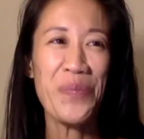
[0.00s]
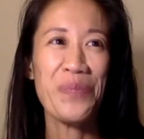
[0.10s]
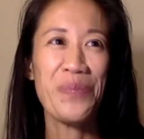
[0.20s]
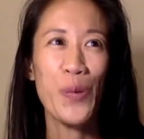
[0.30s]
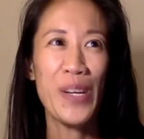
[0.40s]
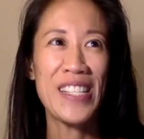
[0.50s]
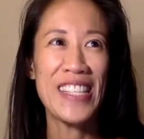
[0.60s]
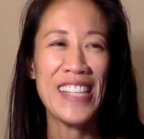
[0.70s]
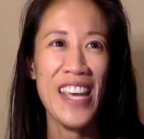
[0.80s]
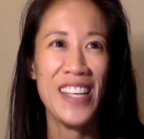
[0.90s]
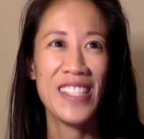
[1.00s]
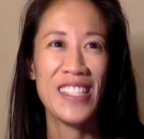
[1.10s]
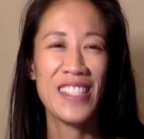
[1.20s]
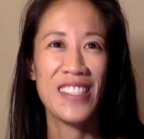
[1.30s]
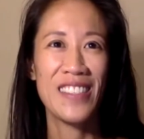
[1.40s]
What does it
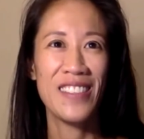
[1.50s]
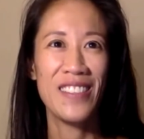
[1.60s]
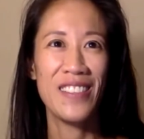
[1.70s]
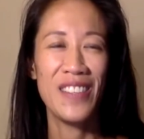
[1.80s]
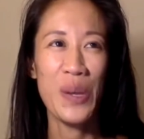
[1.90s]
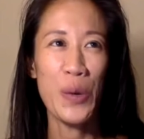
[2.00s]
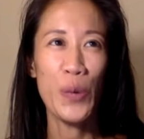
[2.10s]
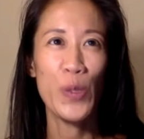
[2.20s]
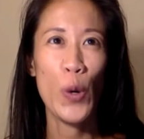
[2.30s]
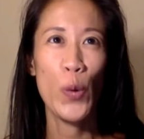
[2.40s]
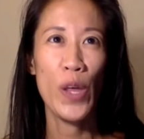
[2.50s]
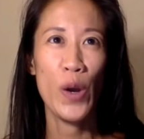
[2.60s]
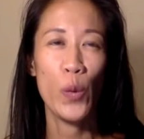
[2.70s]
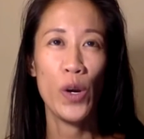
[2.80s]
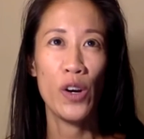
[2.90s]
taste? So there
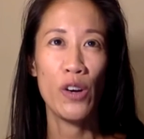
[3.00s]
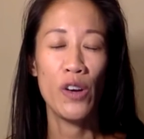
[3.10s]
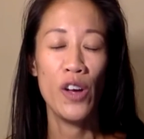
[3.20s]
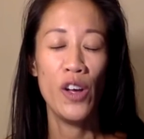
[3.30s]
were